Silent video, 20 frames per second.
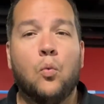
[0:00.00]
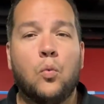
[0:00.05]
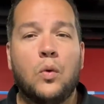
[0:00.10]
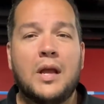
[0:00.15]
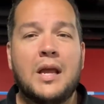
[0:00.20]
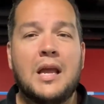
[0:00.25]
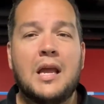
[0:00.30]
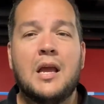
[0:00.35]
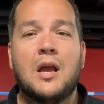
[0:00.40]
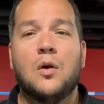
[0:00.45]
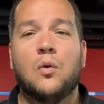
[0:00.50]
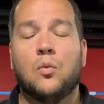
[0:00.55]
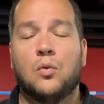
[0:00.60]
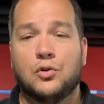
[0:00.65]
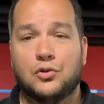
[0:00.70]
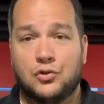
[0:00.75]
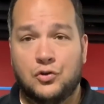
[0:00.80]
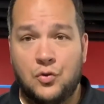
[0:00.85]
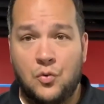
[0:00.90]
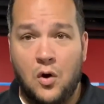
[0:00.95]
we
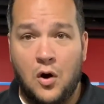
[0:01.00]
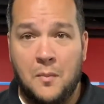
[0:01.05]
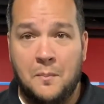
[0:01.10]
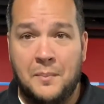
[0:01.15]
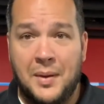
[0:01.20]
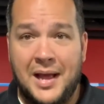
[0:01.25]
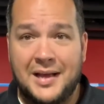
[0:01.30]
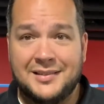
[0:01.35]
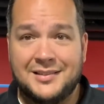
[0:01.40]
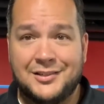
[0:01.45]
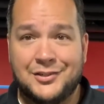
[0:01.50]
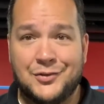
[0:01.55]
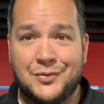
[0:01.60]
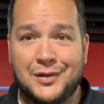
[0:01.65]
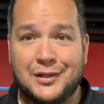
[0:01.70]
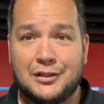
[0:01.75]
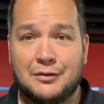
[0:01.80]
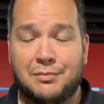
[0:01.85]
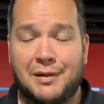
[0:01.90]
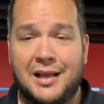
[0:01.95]
will do our best to
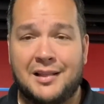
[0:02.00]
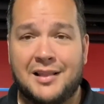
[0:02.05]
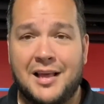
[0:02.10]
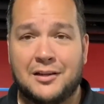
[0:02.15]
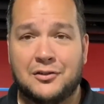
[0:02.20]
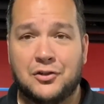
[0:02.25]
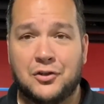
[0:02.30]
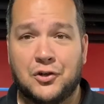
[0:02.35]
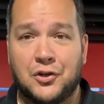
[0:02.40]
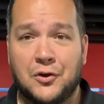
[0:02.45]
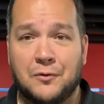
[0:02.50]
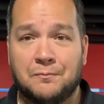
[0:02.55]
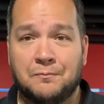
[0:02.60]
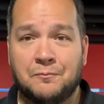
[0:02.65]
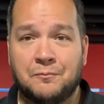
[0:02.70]
explain that to you.